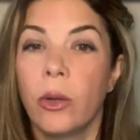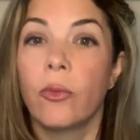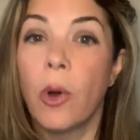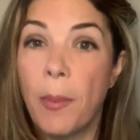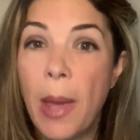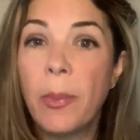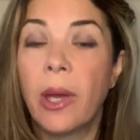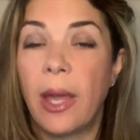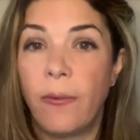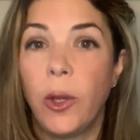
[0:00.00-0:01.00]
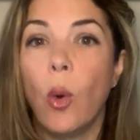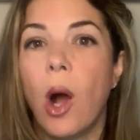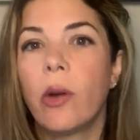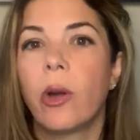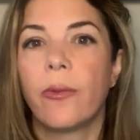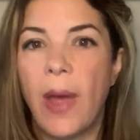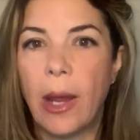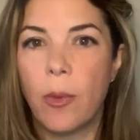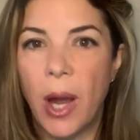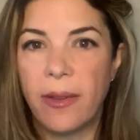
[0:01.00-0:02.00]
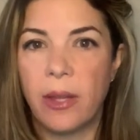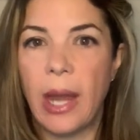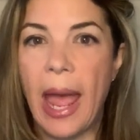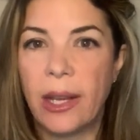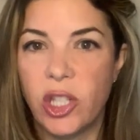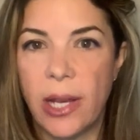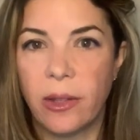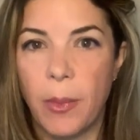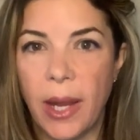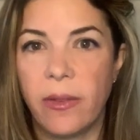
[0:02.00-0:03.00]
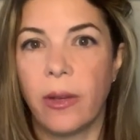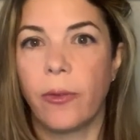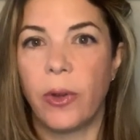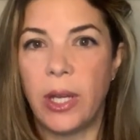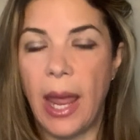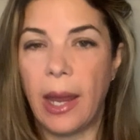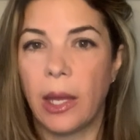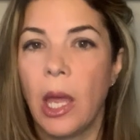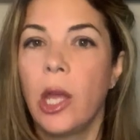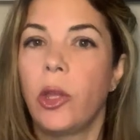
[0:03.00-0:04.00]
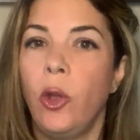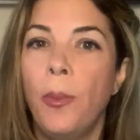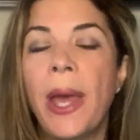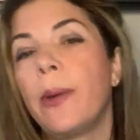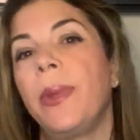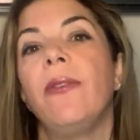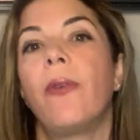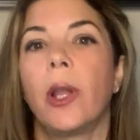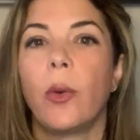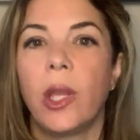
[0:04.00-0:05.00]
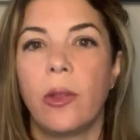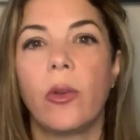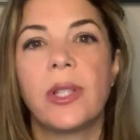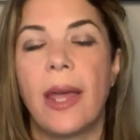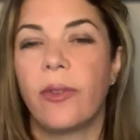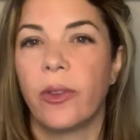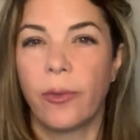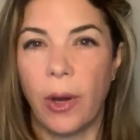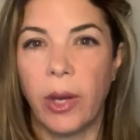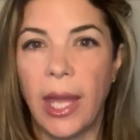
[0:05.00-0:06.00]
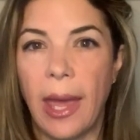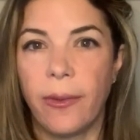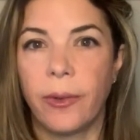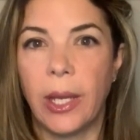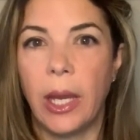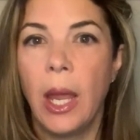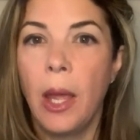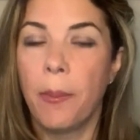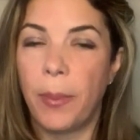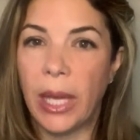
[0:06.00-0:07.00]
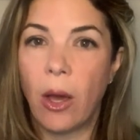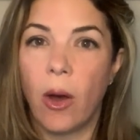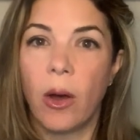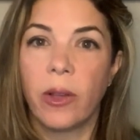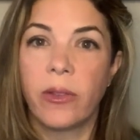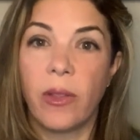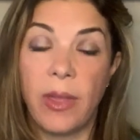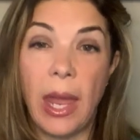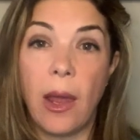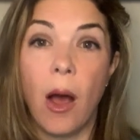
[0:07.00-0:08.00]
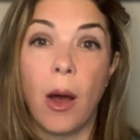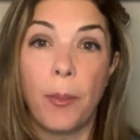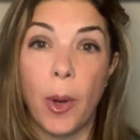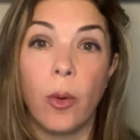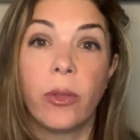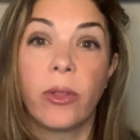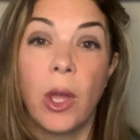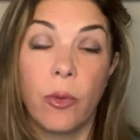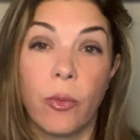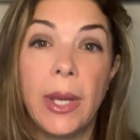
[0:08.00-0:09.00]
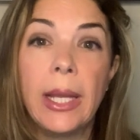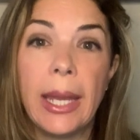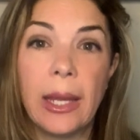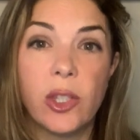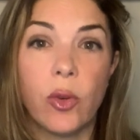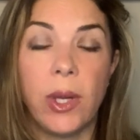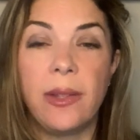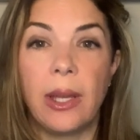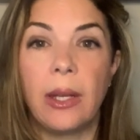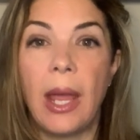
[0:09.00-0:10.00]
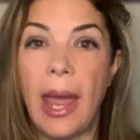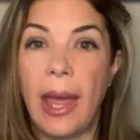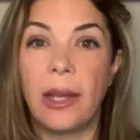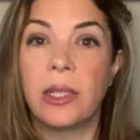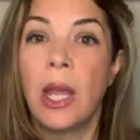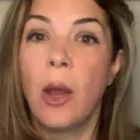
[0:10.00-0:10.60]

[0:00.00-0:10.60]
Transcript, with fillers: Remember, if you are on vancomycin and gentamicin for NEC, you better be following those levels very carefully because they are both renally excreted and